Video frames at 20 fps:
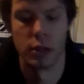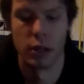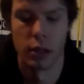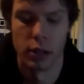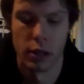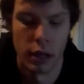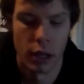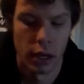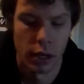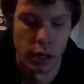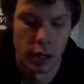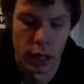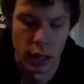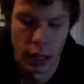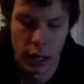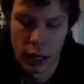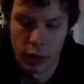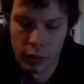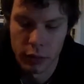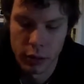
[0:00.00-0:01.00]
You gotta
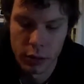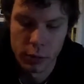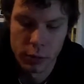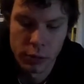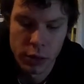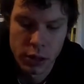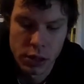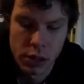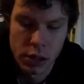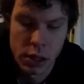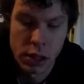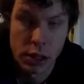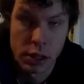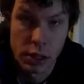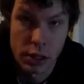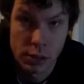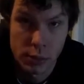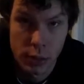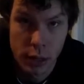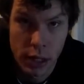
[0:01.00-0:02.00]
have a little brush jig.
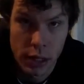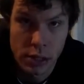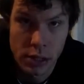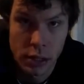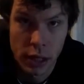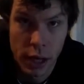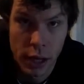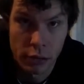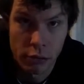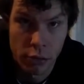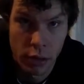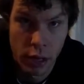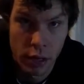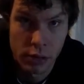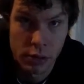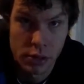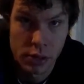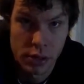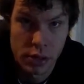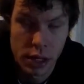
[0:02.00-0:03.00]
This one has a lot of
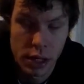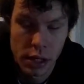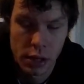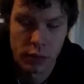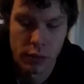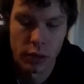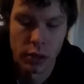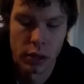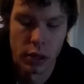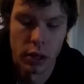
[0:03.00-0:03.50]
rattles inside of it.